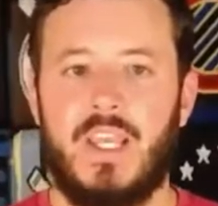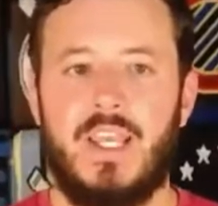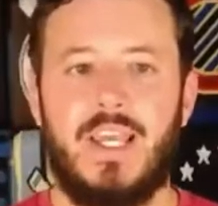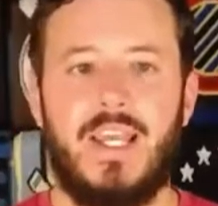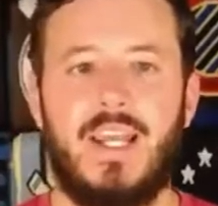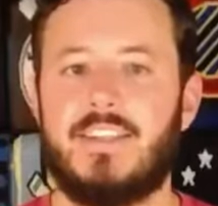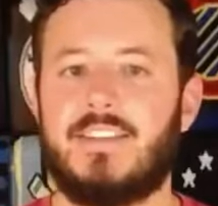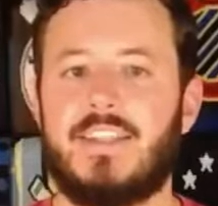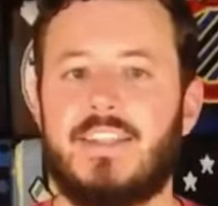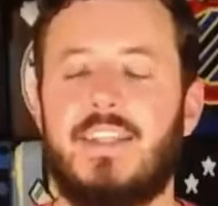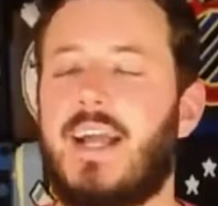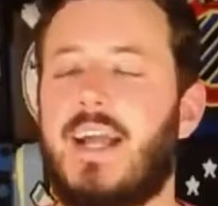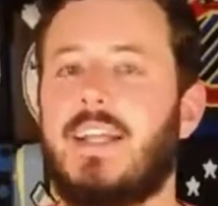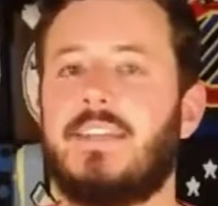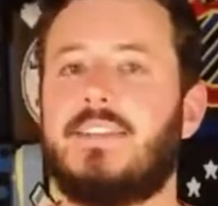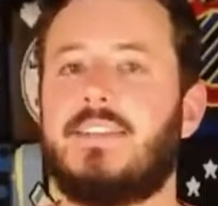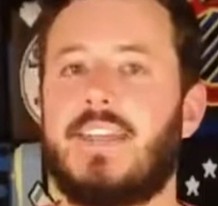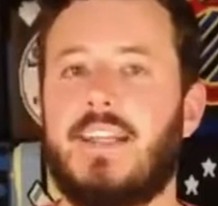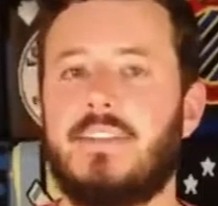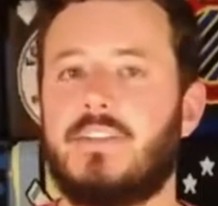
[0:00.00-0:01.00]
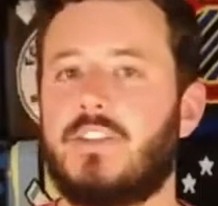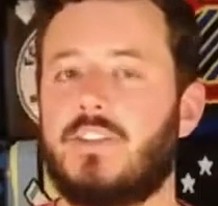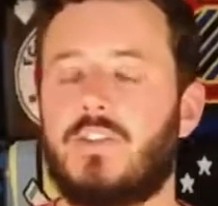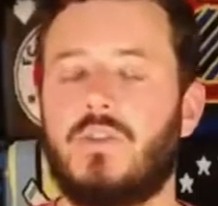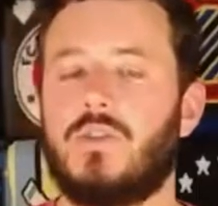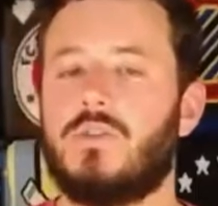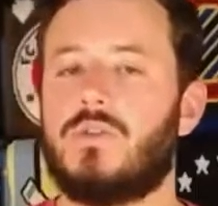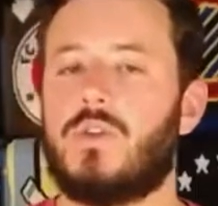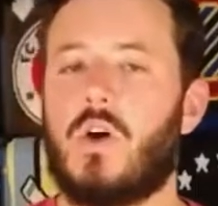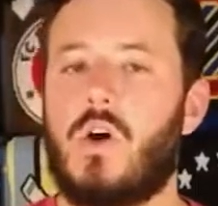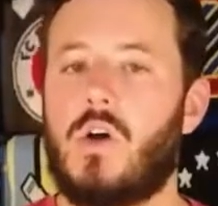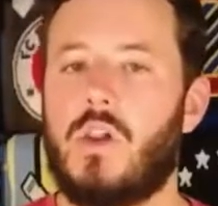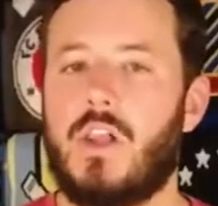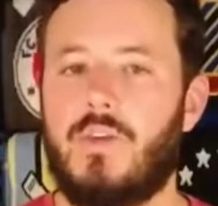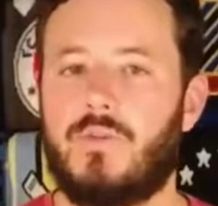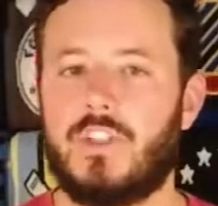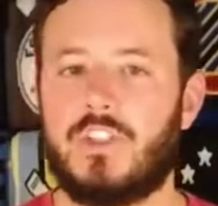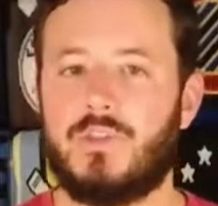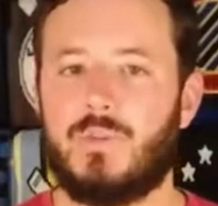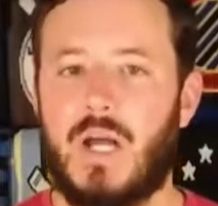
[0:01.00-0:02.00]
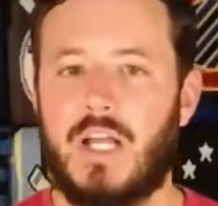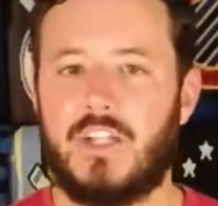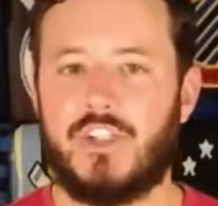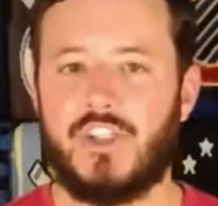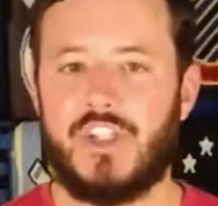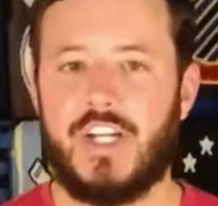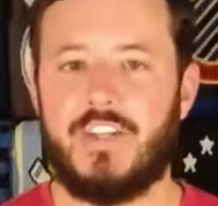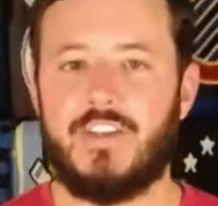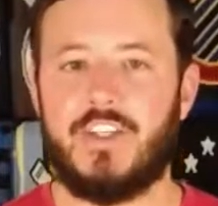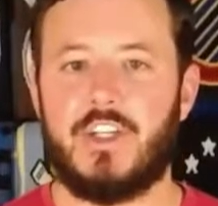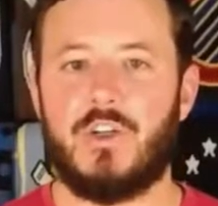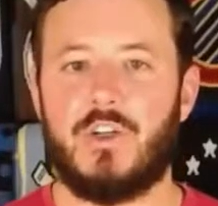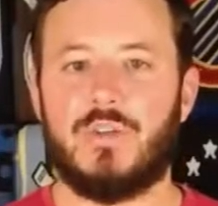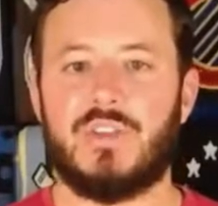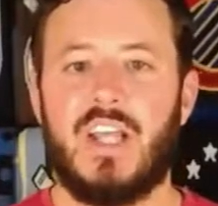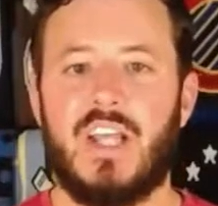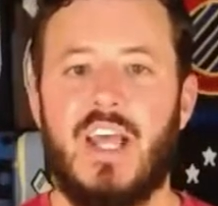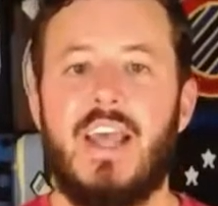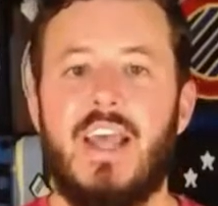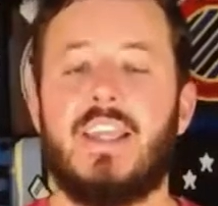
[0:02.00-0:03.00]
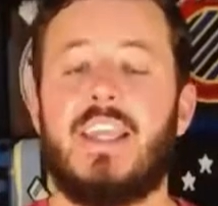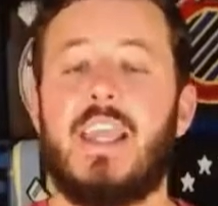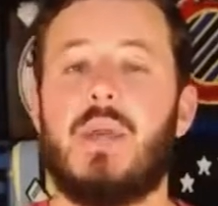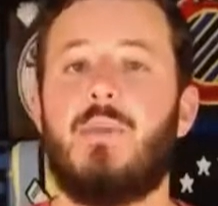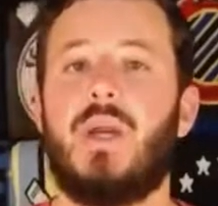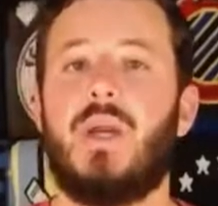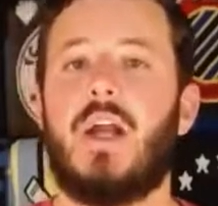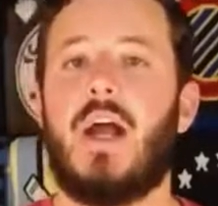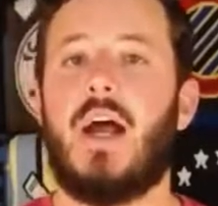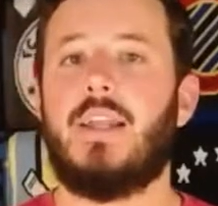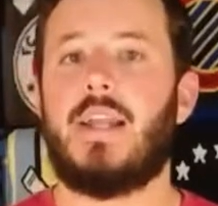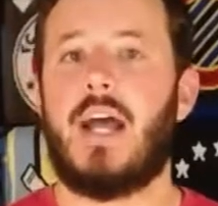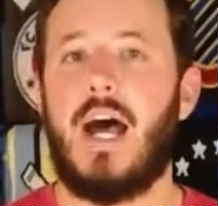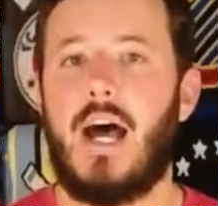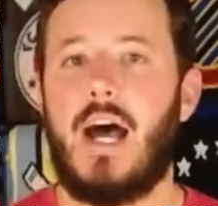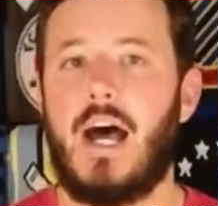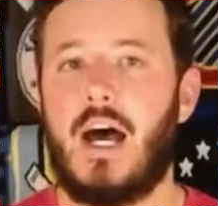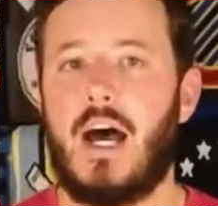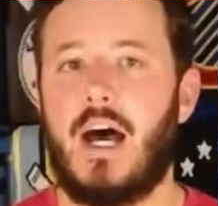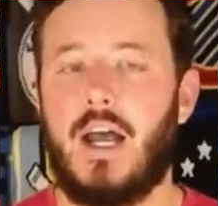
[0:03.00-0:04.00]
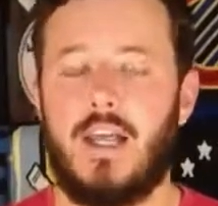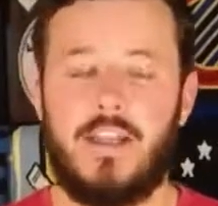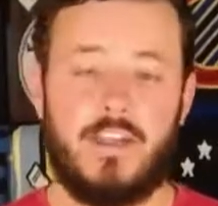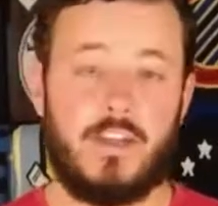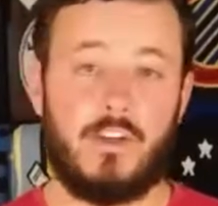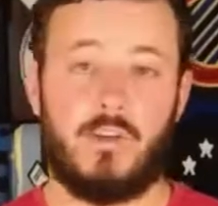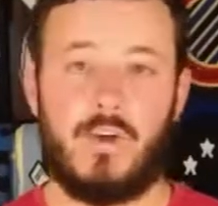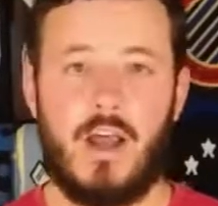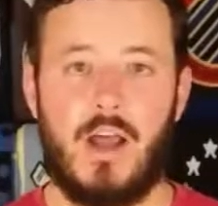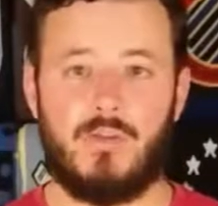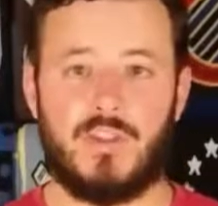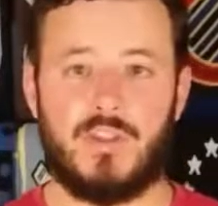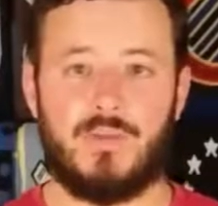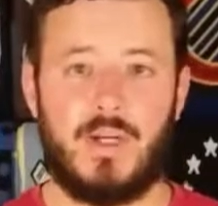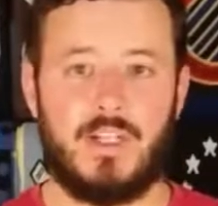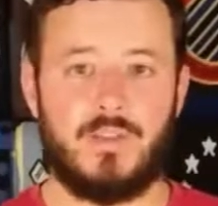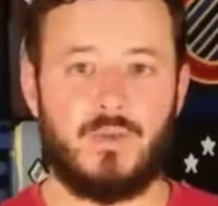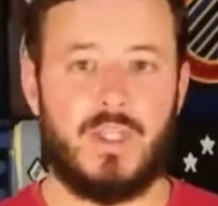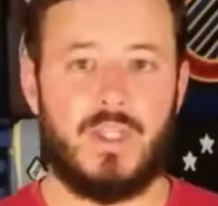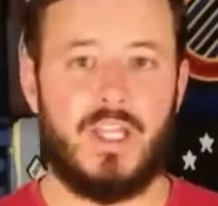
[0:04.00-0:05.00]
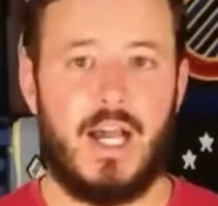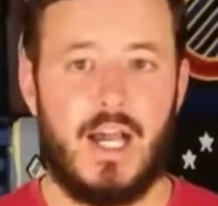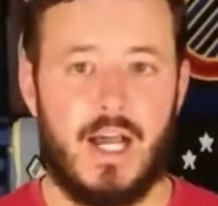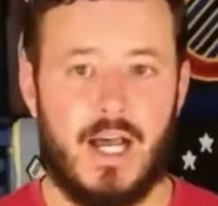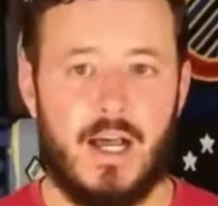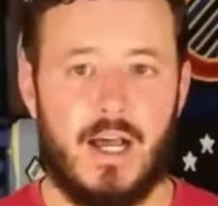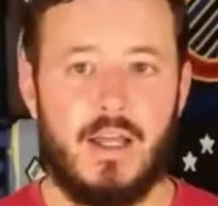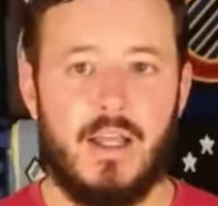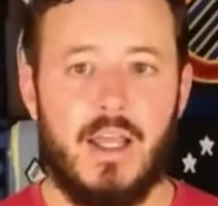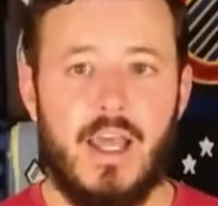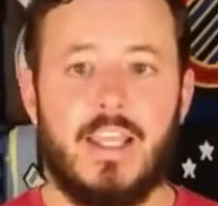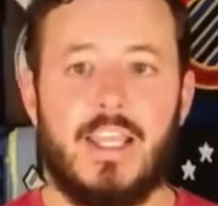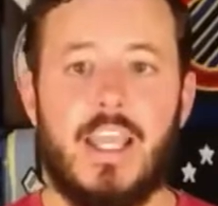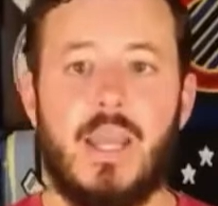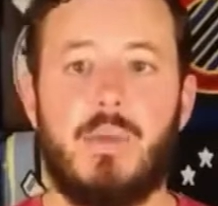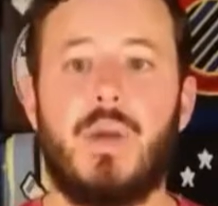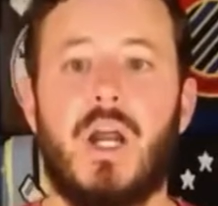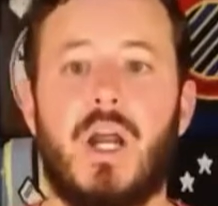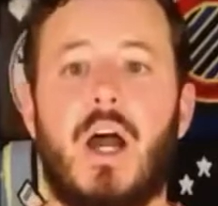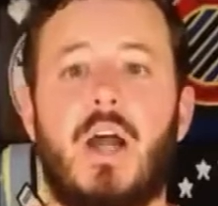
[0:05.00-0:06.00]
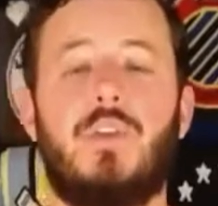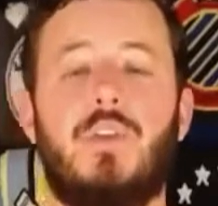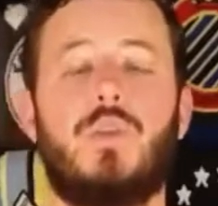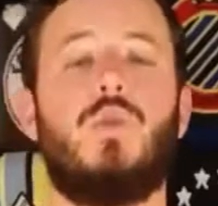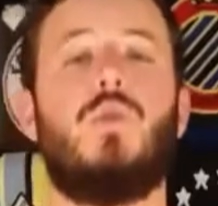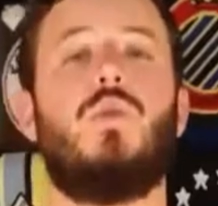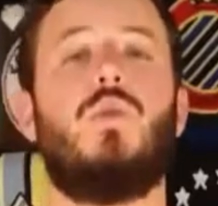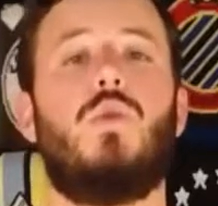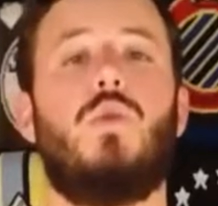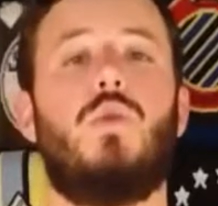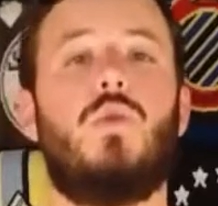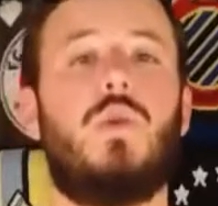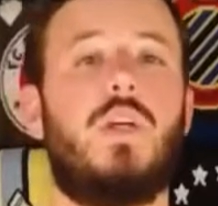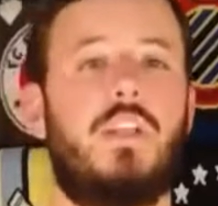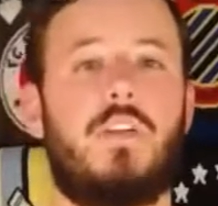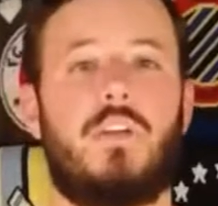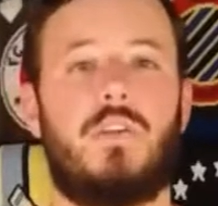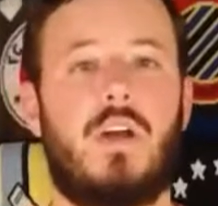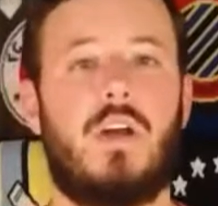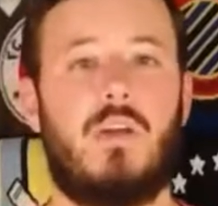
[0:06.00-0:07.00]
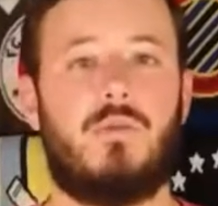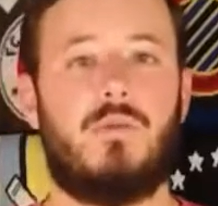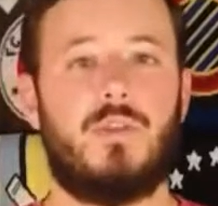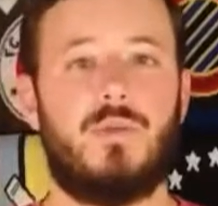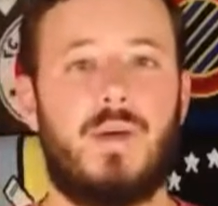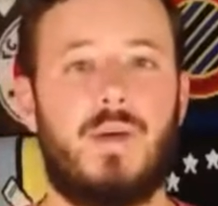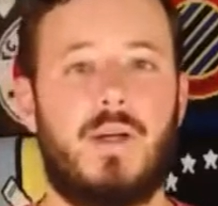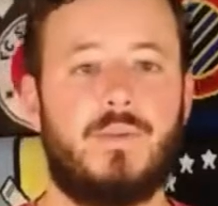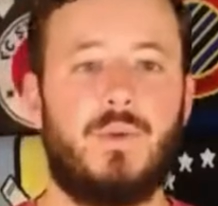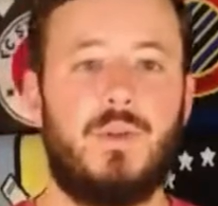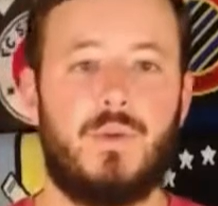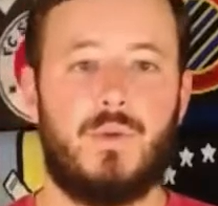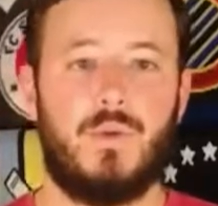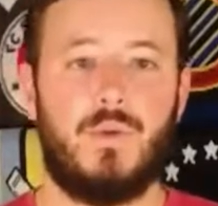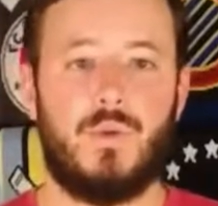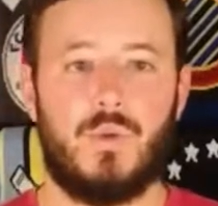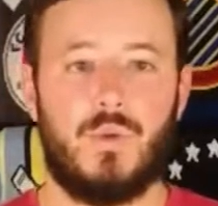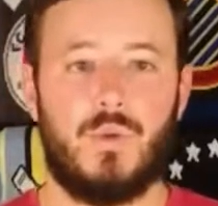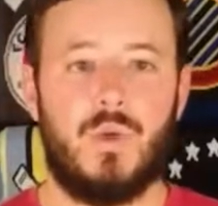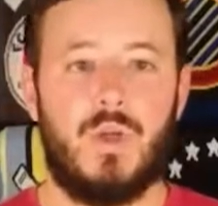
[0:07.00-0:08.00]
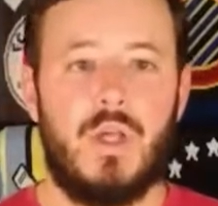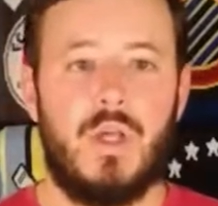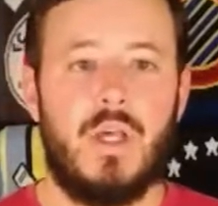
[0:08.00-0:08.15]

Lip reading: It is a nonsensical call and response chant that goes, "Geh mir ein Ha," and the crowd responds with Ha. "Geh mir ein U," and the crowd responds with U.